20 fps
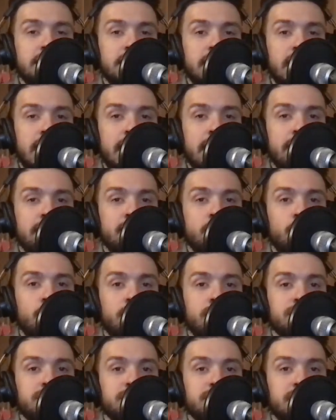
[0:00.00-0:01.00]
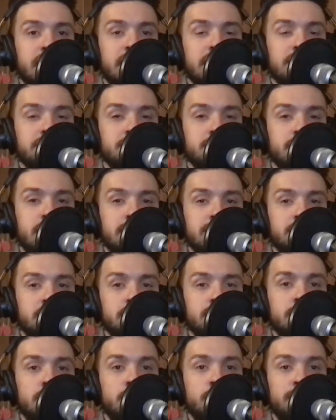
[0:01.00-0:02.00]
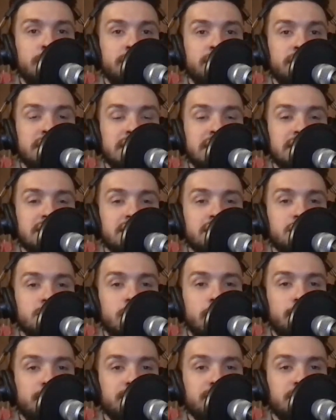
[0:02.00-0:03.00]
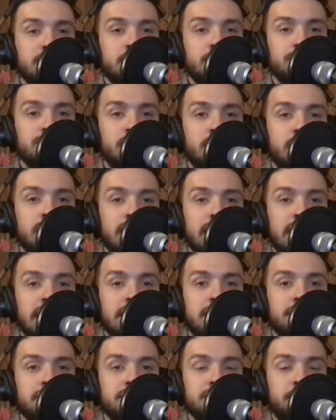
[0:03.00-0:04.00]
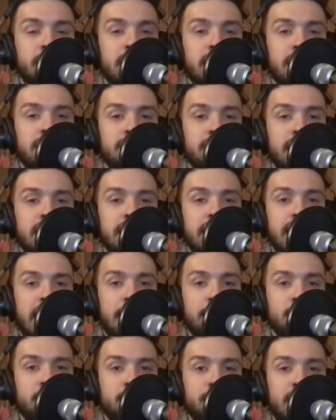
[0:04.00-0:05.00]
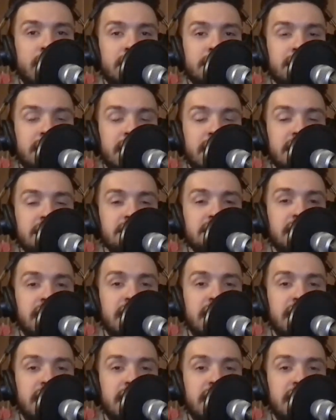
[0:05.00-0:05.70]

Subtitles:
And of course, as you guys all know, we release new episodes on Anchor, Spotify, Apple Podcast,